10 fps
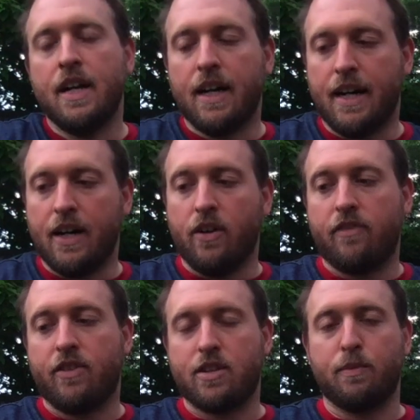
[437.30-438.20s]
on a
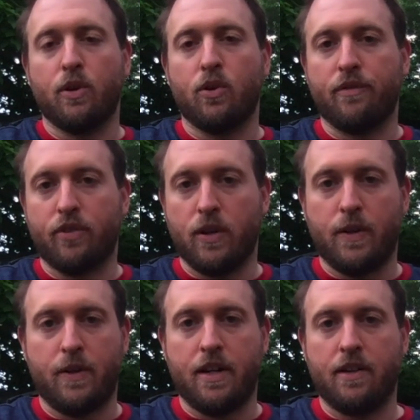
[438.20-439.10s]
Facebook group for
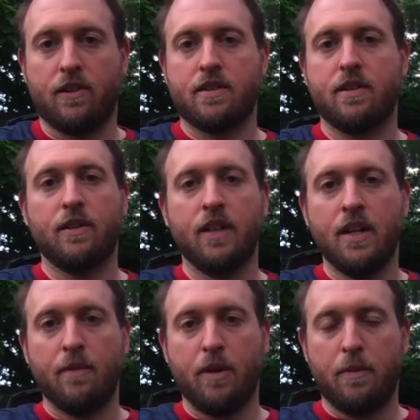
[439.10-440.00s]
$100. So
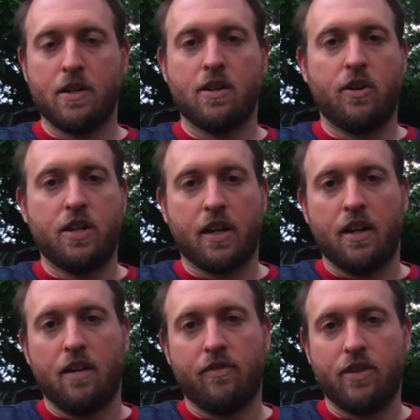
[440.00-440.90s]
make sure you're checking
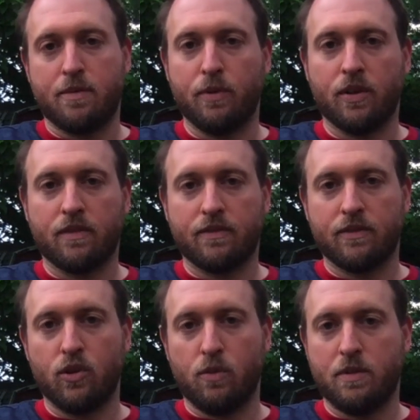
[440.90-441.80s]
out Facebook
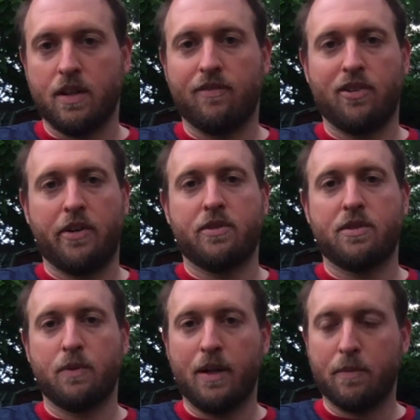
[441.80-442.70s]
groups like Fragrance
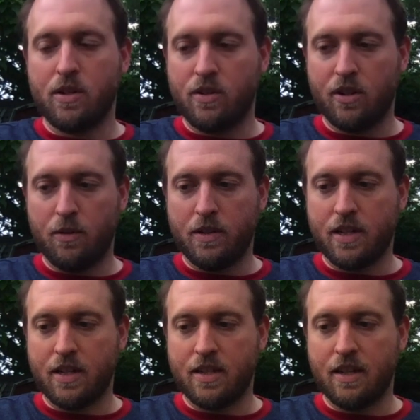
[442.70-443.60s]
Swap, because you can always
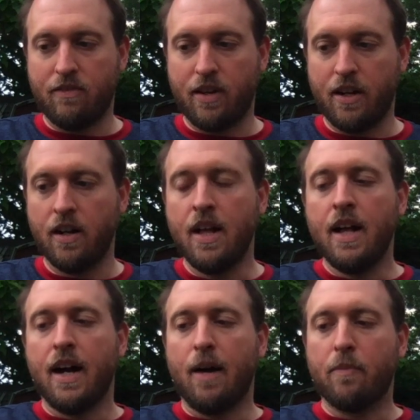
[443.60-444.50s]
get stuff there.
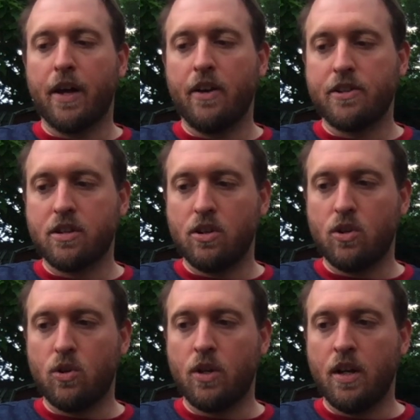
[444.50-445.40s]
I
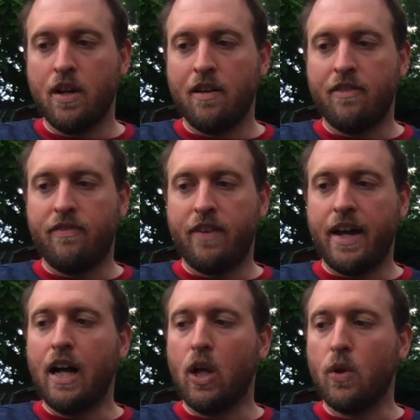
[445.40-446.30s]
also
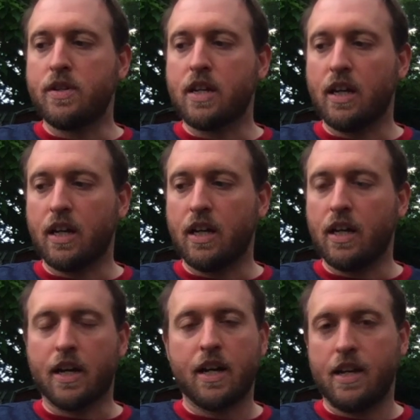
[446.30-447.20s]
found
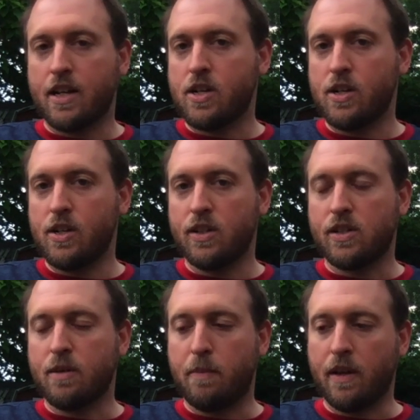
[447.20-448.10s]
a connection
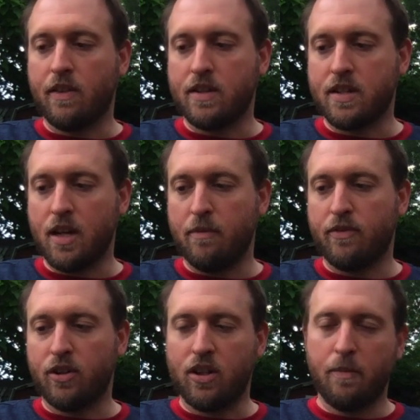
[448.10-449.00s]
to pick this up
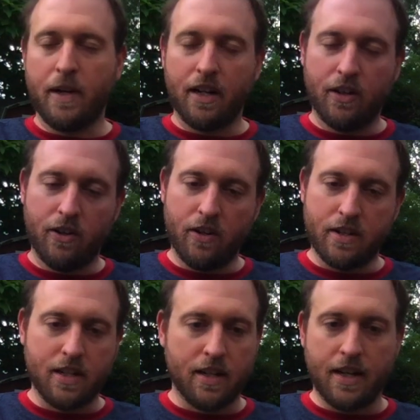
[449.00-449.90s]
for about
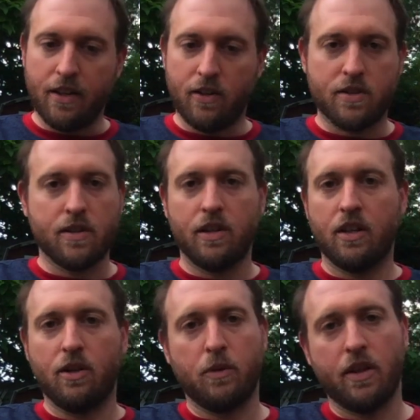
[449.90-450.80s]
$110.
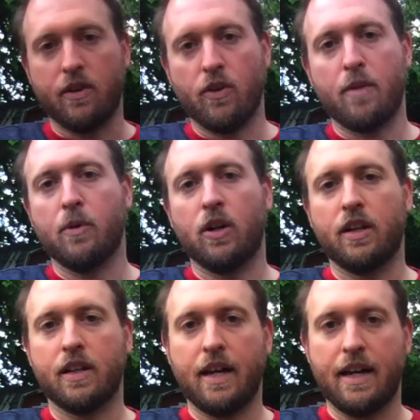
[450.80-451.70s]
So one of the gray
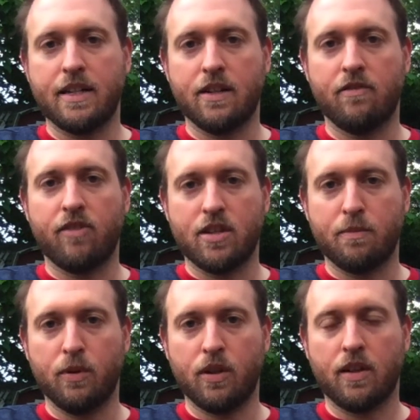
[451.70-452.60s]
market guys on Facebook